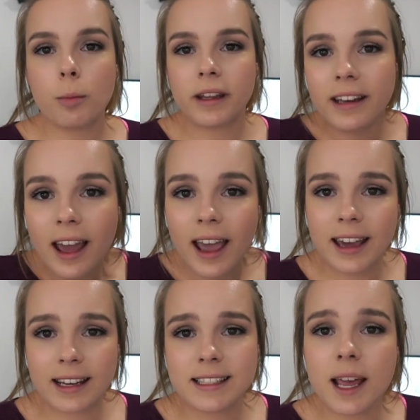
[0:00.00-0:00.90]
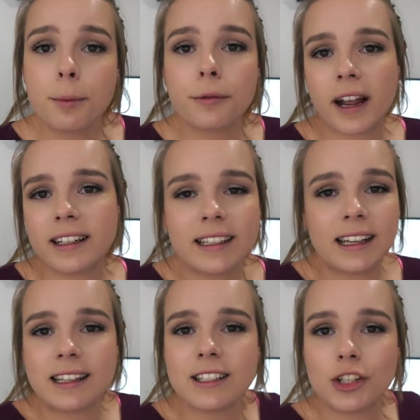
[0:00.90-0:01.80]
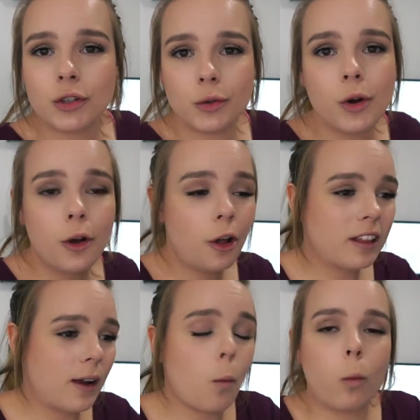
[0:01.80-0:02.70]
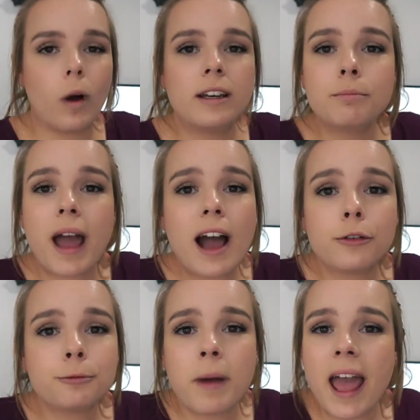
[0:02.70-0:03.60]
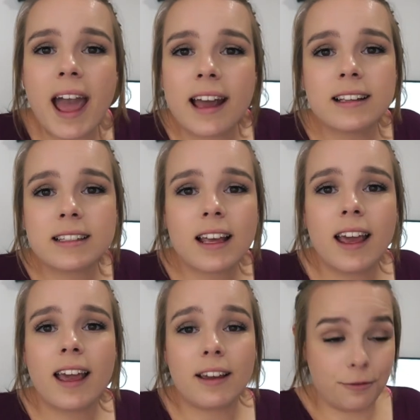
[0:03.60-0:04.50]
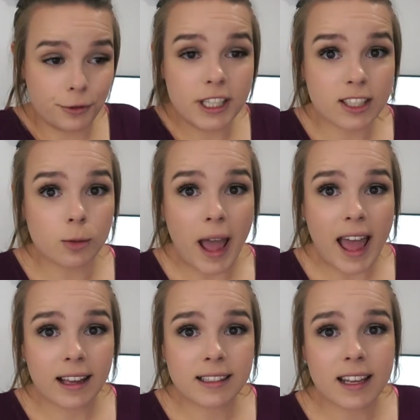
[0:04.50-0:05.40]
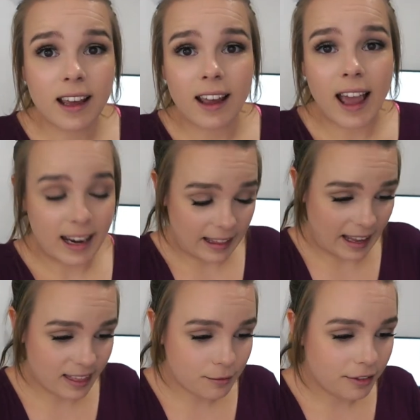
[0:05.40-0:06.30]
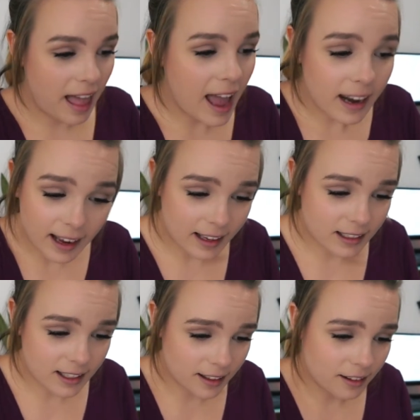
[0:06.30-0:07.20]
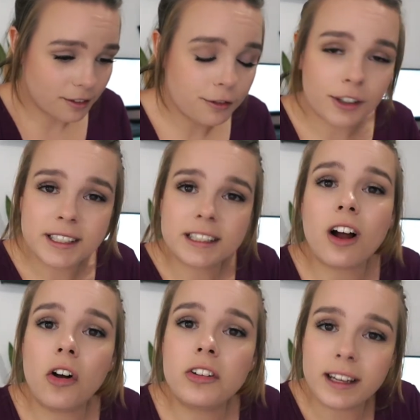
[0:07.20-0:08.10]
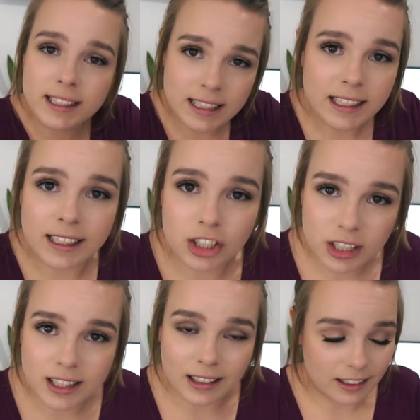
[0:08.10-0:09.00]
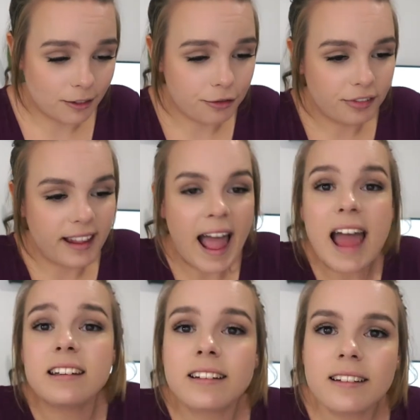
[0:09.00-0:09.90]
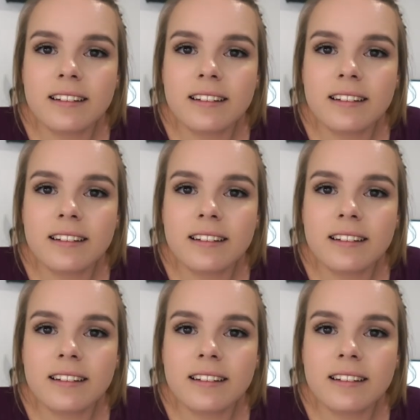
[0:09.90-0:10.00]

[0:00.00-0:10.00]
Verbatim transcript: open and I separate it into like one pound bags, freezer bags, and I lay them flat. I get to freeze it all nicely in just a little flat